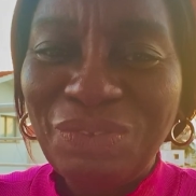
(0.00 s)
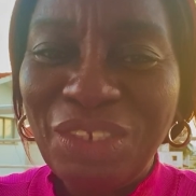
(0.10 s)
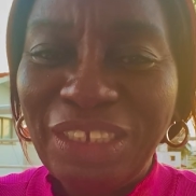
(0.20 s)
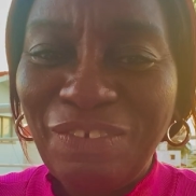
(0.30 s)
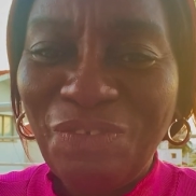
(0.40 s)

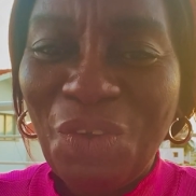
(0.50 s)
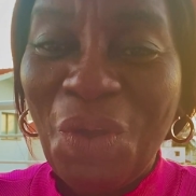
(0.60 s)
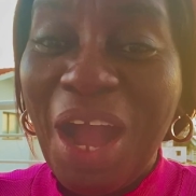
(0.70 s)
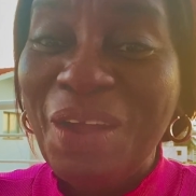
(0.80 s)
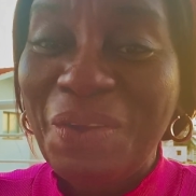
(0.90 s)

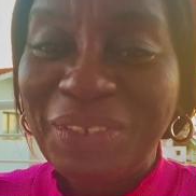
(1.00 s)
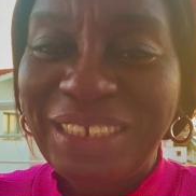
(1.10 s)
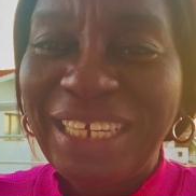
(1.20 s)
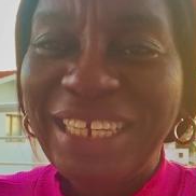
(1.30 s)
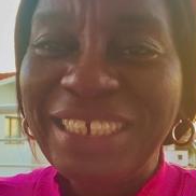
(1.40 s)
24, and God
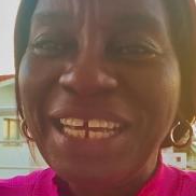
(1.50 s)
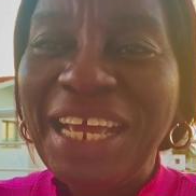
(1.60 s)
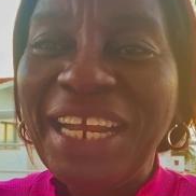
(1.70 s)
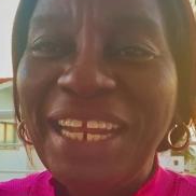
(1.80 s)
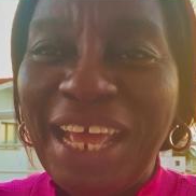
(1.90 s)
said,
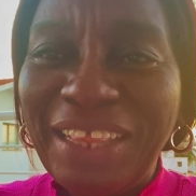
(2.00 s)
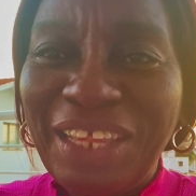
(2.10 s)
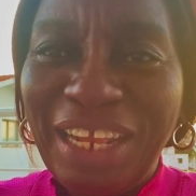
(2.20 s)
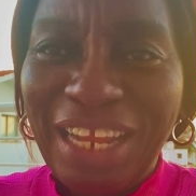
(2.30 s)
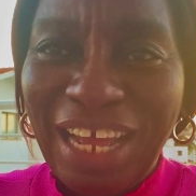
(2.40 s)
let
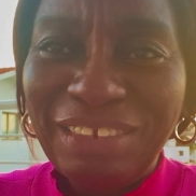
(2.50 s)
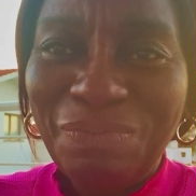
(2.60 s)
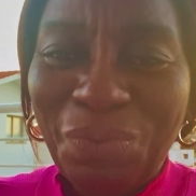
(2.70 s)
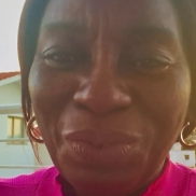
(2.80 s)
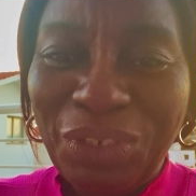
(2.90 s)
the
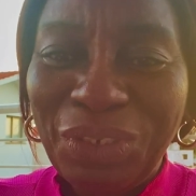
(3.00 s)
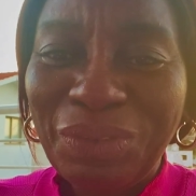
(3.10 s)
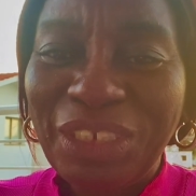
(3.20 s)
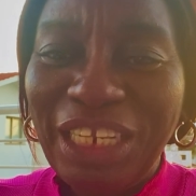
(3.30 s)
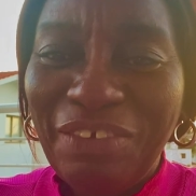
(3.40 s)
land
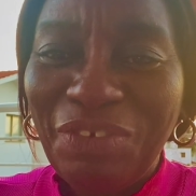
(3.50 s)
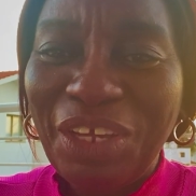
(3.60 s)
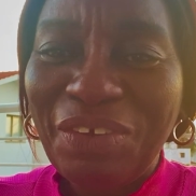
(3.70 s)
produce living